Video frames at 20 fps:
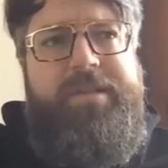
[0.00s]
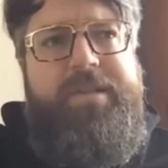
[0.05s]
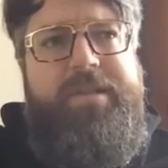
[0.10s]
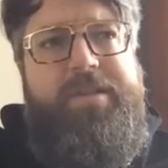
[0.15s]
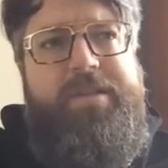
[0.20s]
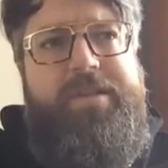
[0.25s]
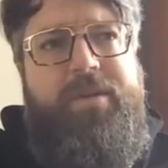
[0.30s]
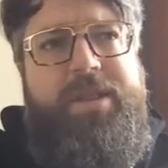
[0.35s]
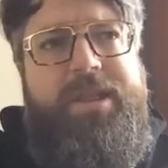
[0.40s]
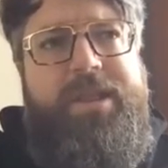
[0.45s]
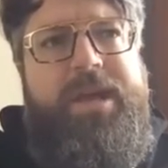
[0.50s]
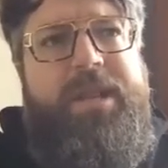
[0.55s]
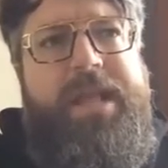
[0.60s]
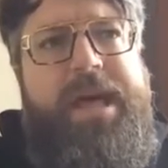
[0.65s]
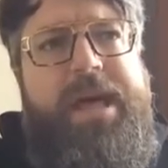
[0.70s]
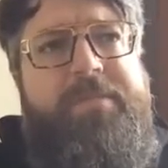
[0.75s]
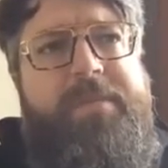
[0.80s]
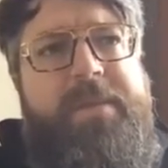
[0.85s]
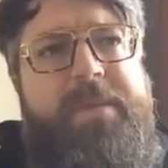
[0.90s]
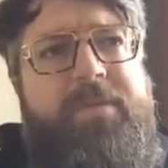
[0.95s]
And so I think a
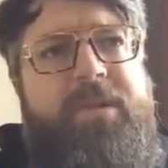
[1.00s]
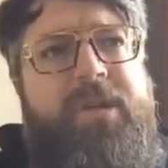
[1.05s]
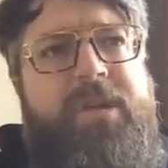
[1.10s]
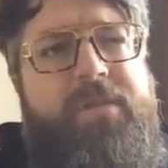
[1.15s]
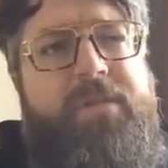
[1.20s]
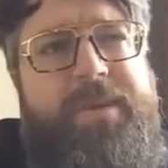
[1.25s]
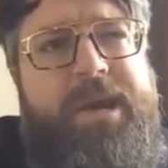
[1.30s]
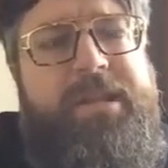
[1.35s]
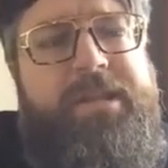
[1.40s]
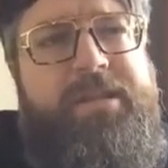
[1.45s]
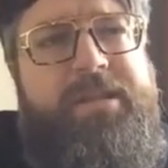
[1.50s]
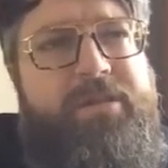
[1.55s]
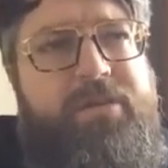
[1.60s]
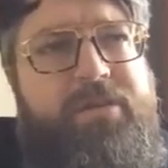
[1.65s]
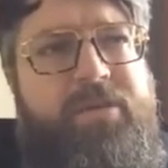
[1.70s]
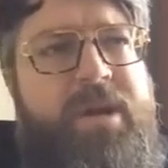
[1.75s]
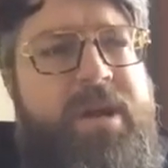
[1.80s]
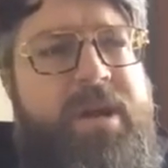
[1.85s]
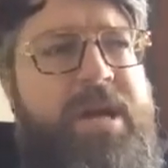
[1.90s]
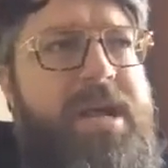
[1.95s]
lot of people expect
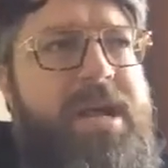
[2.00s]
to